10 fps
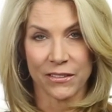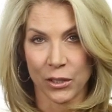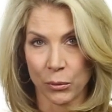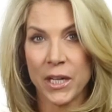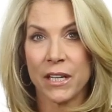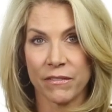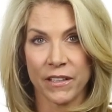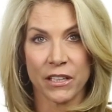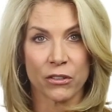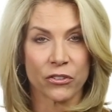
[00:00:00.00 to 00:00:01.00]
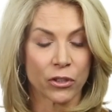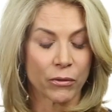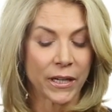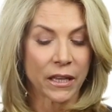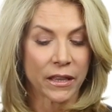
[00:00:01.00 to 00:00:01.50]
So vinegar is a
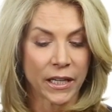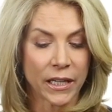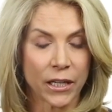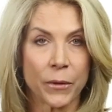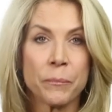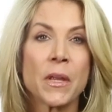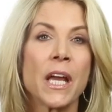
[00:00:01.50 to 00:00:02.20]
great thing here.